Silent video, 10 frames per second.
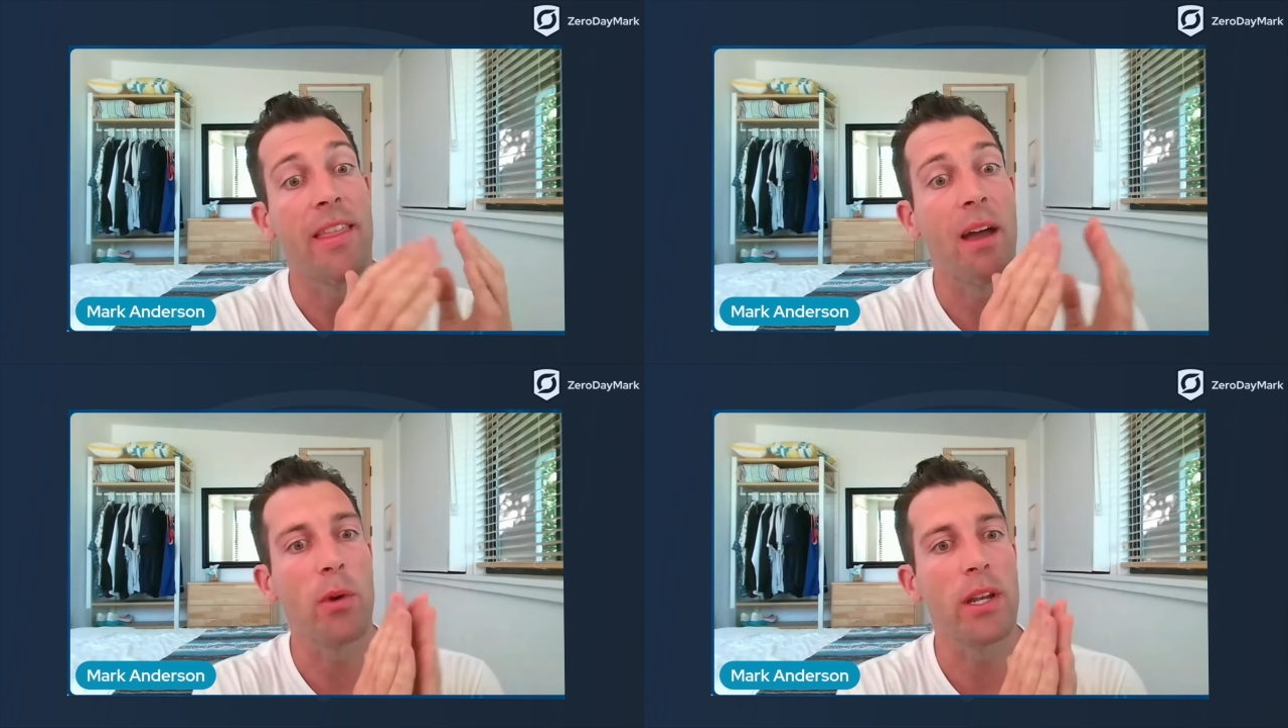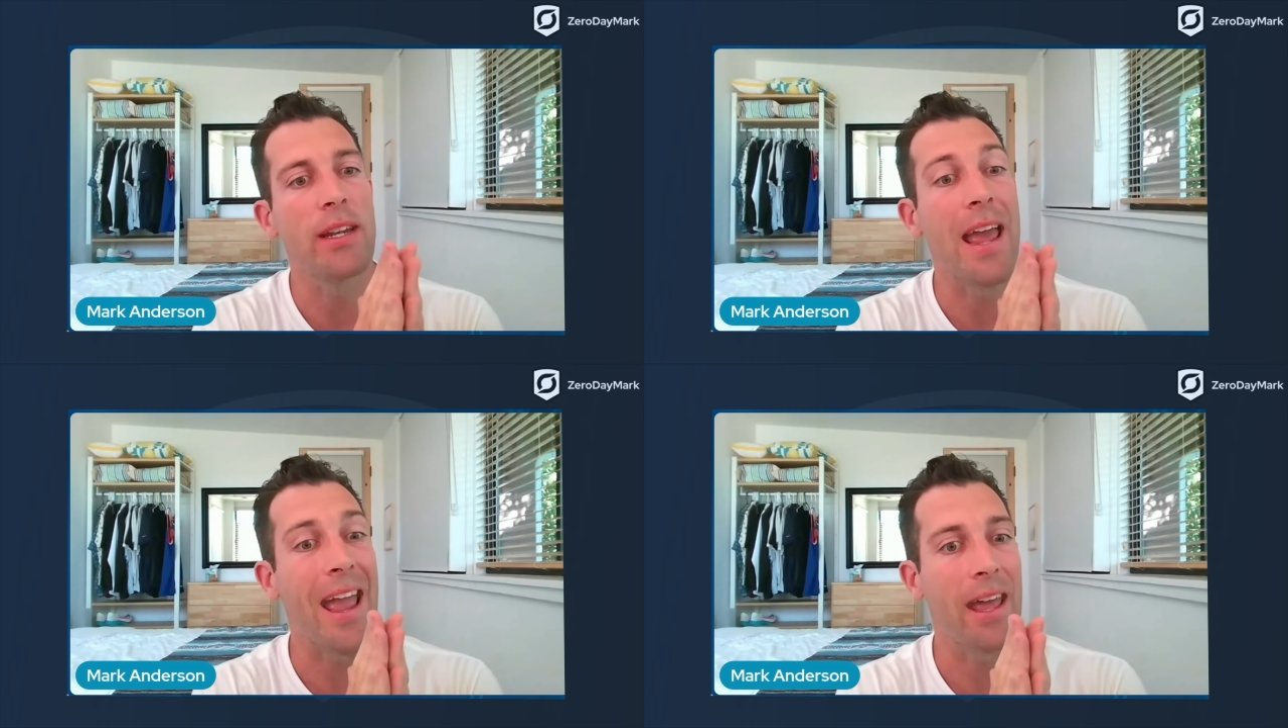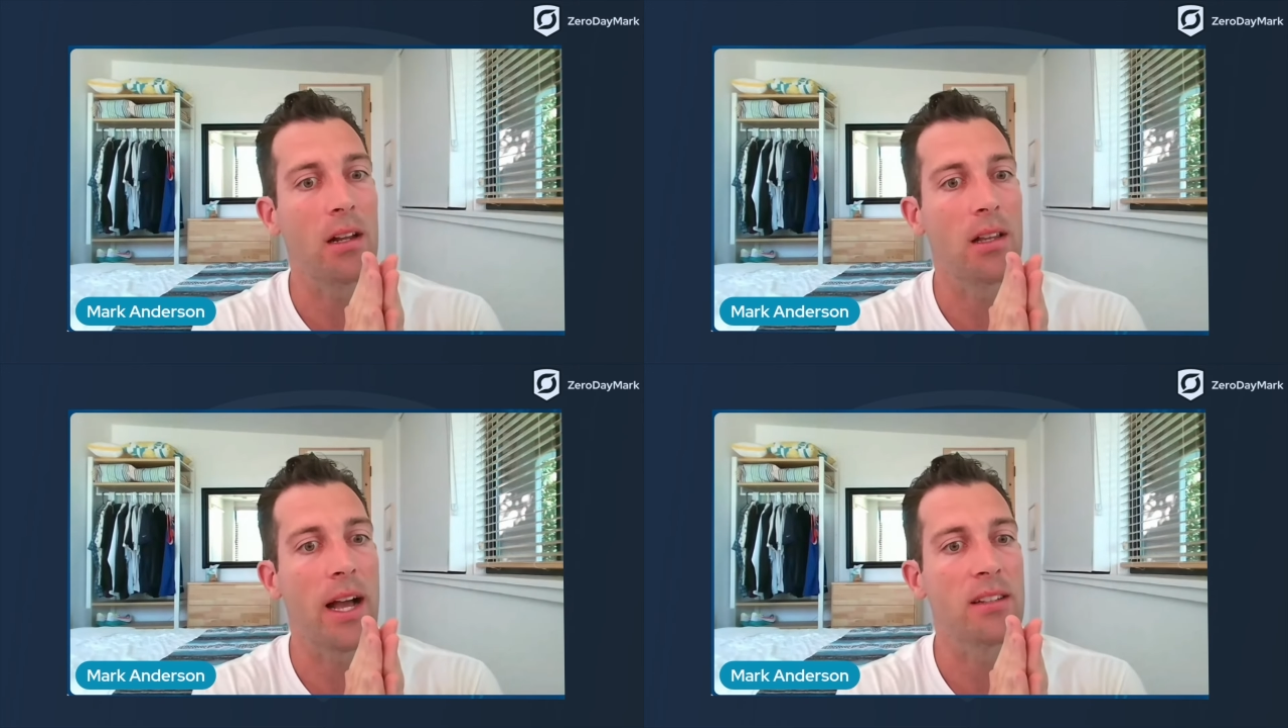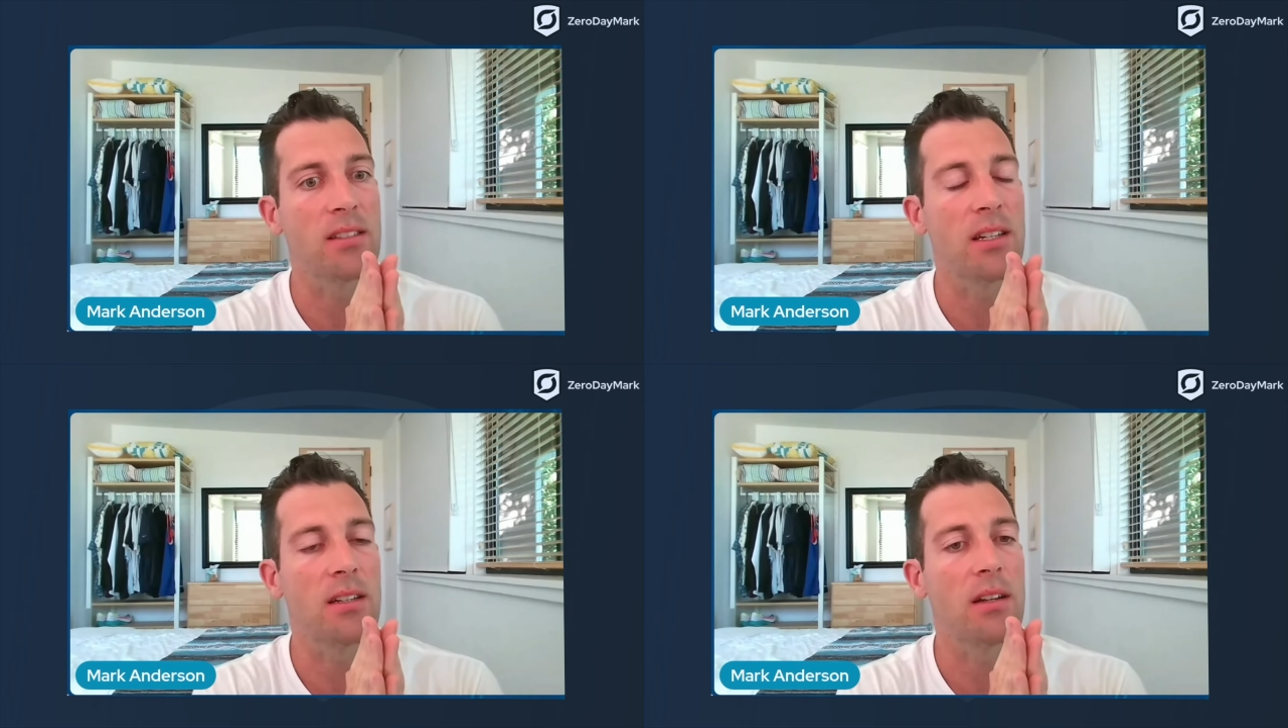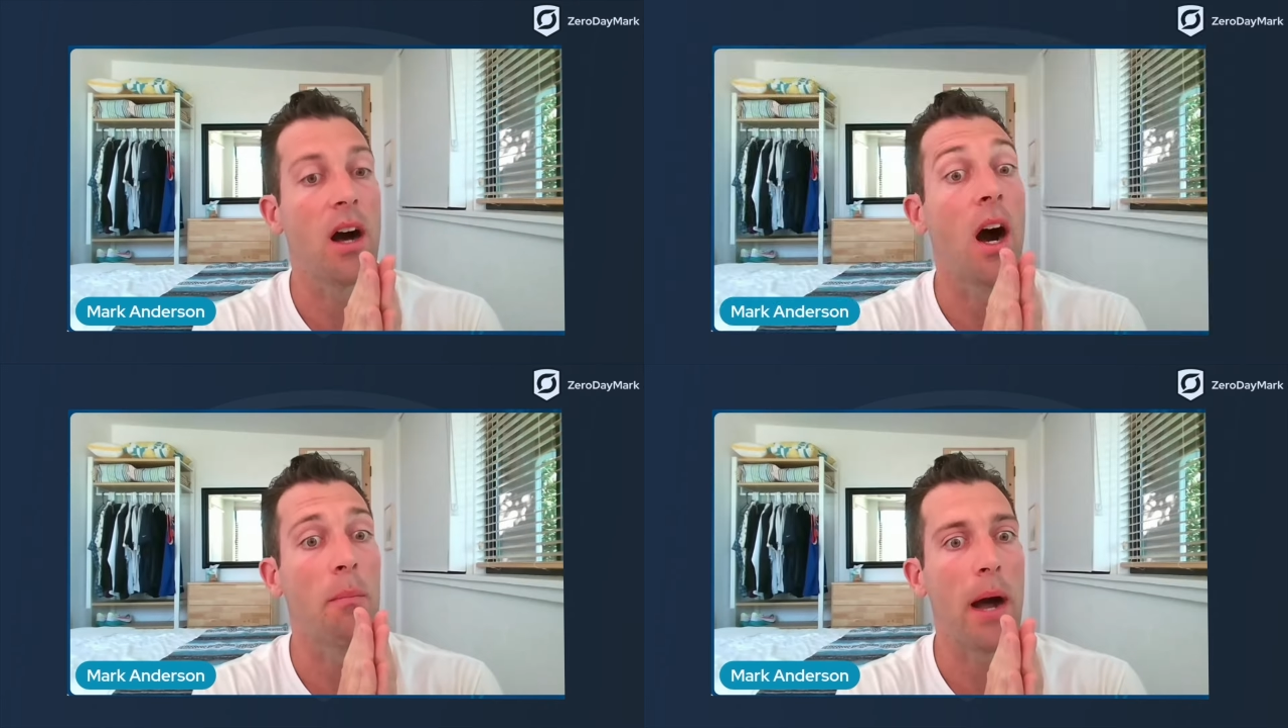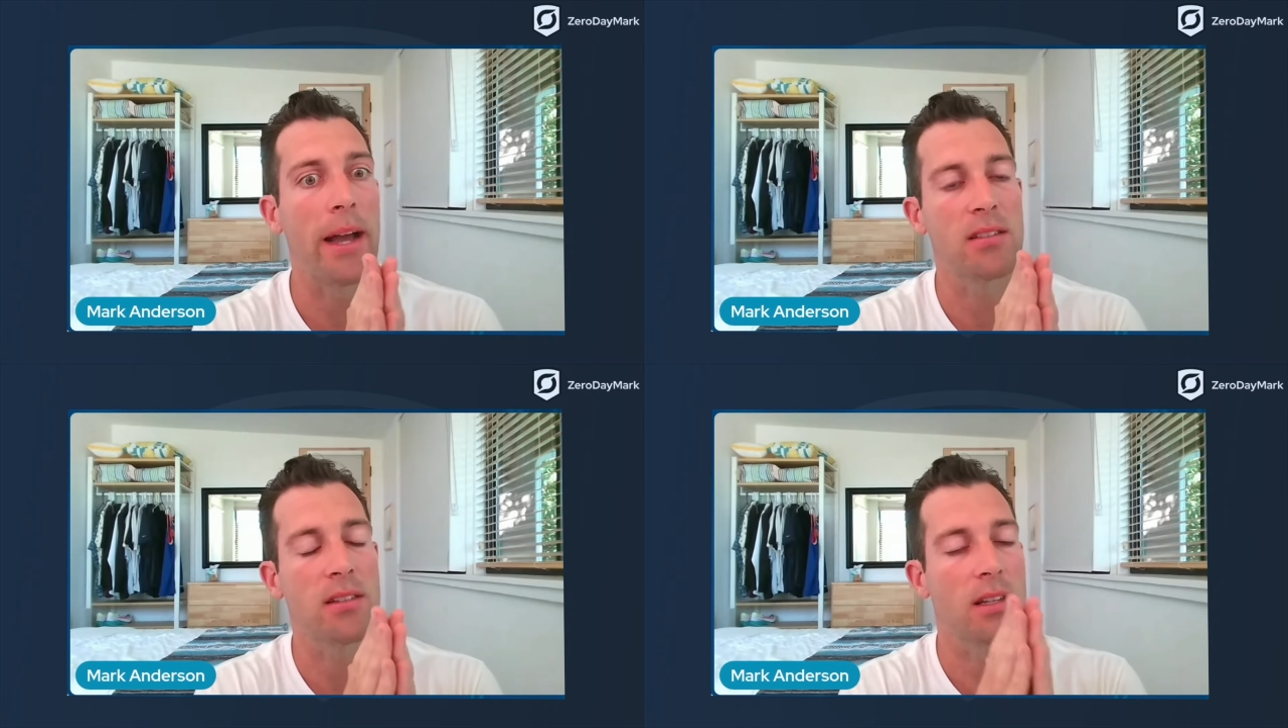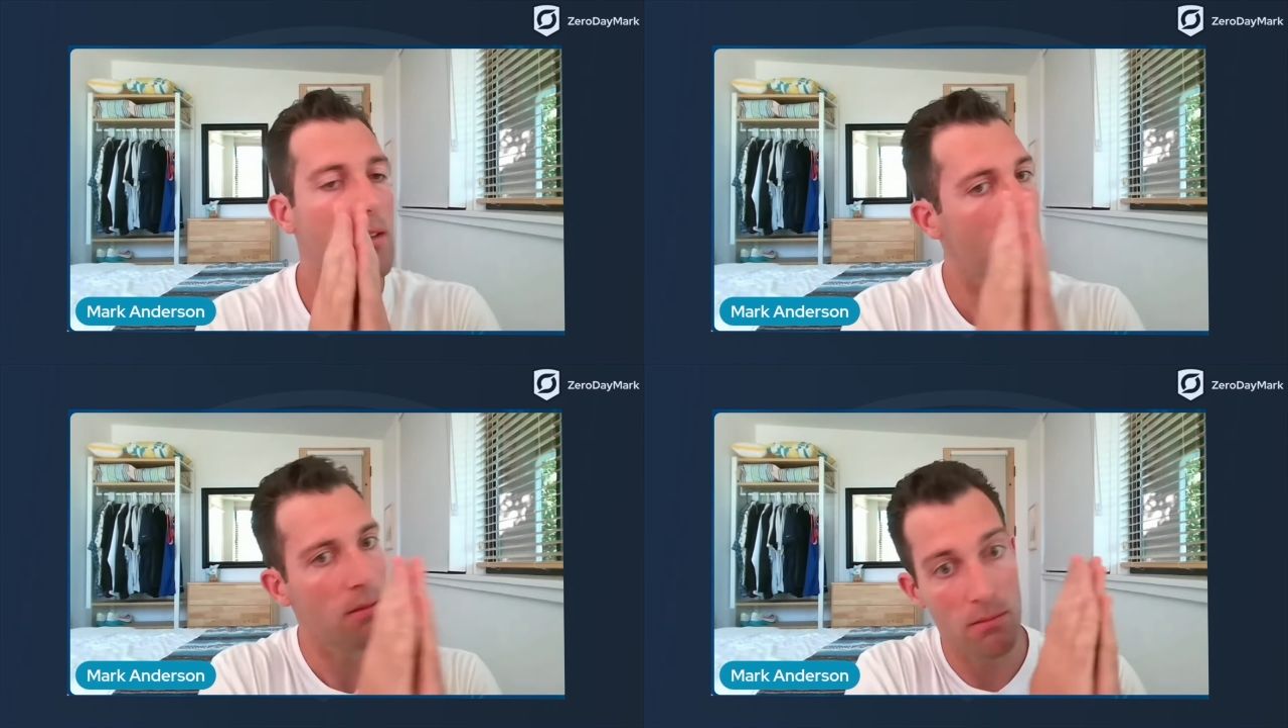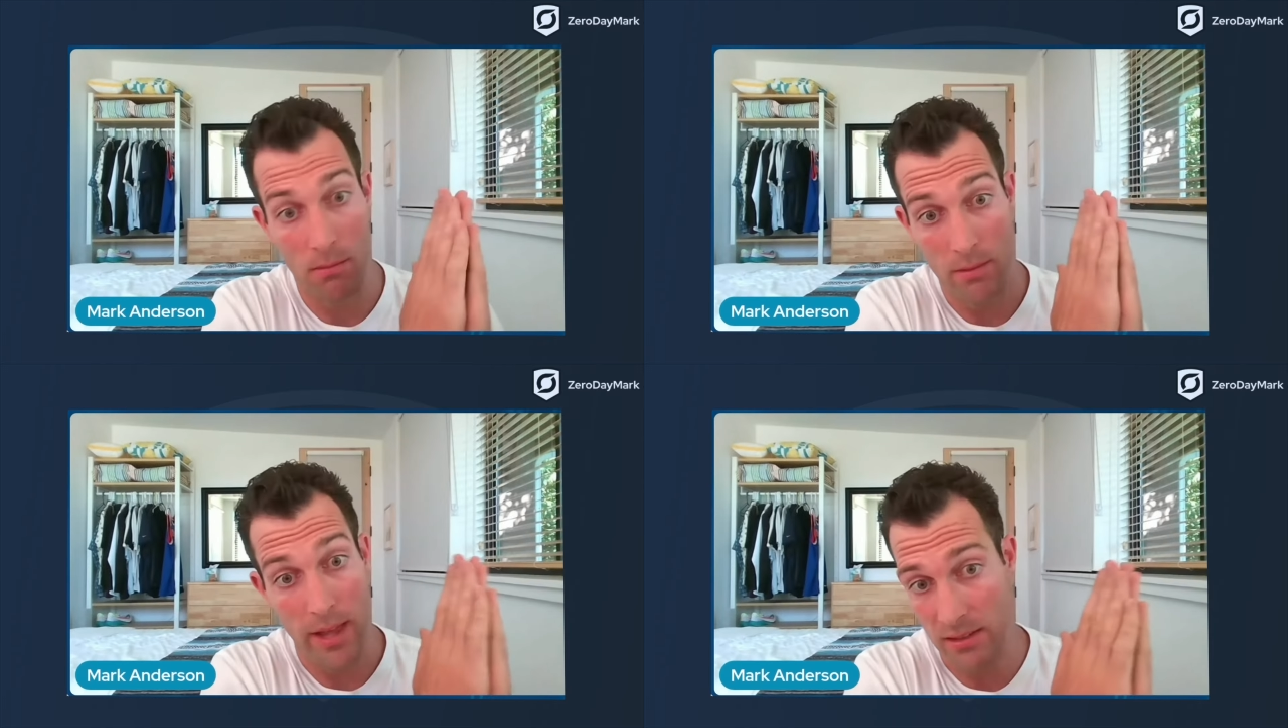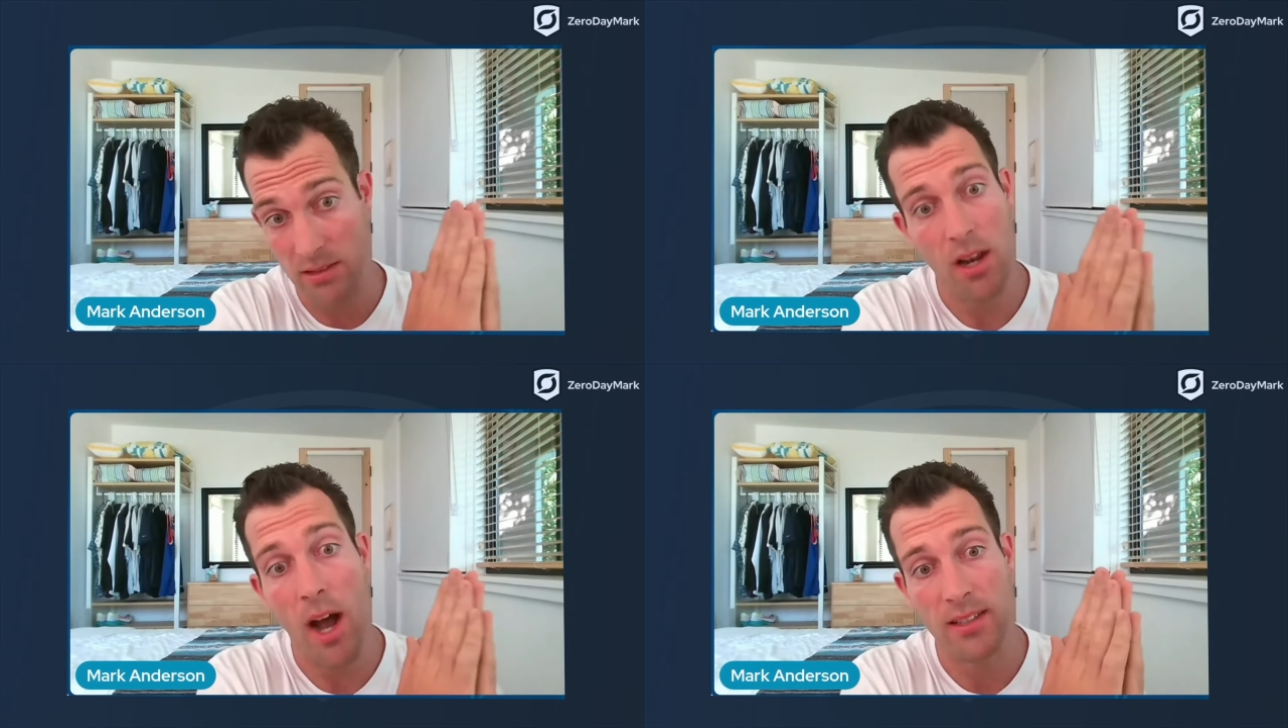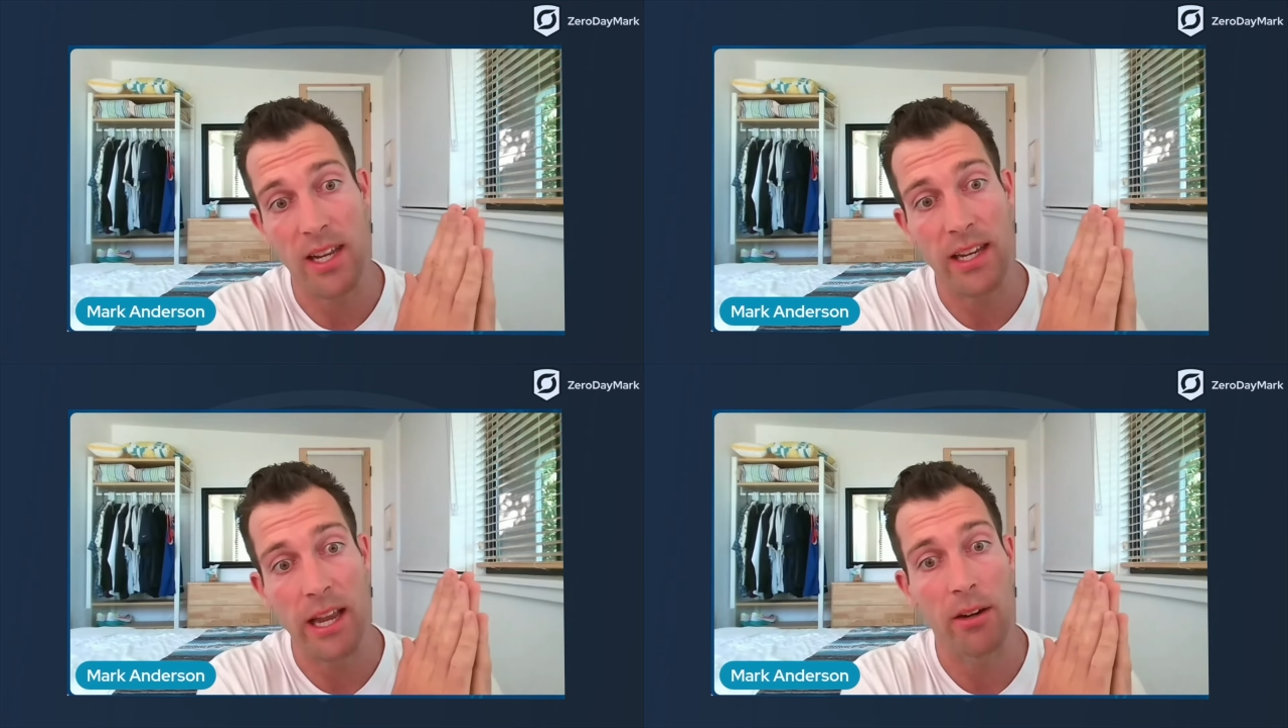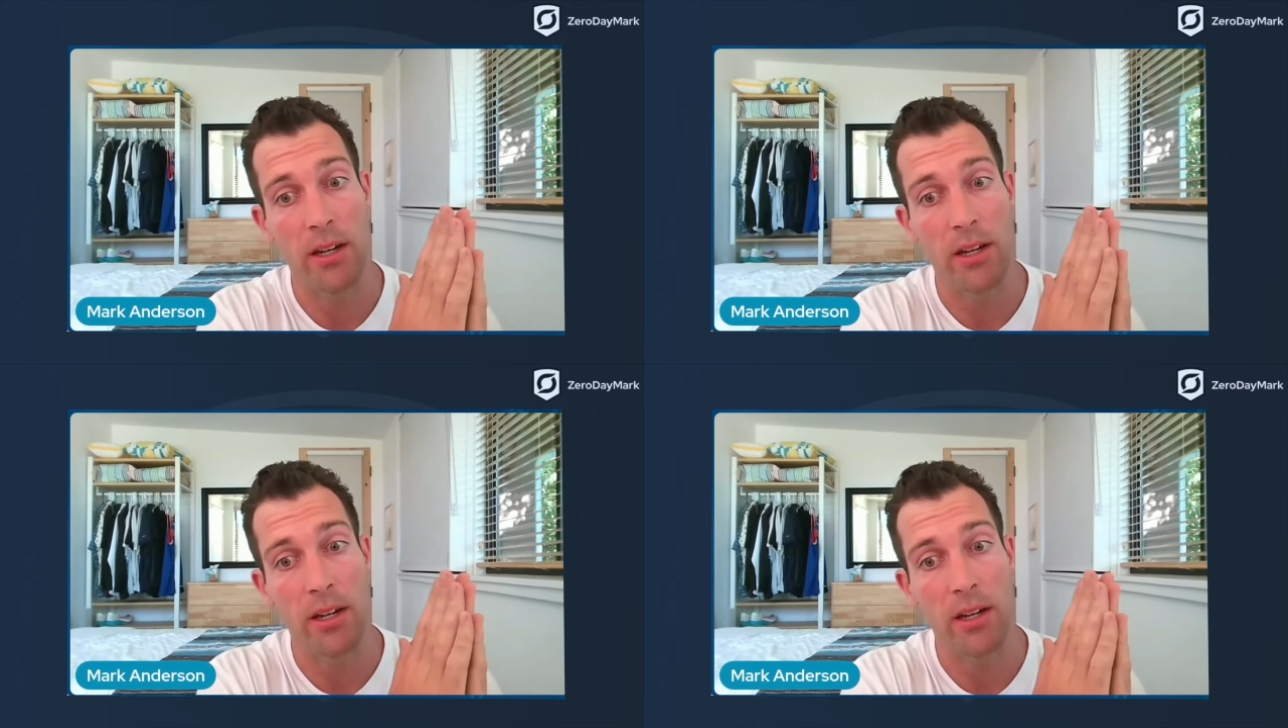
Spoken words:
Then we need to analyze it unbiasedly. That's not taking out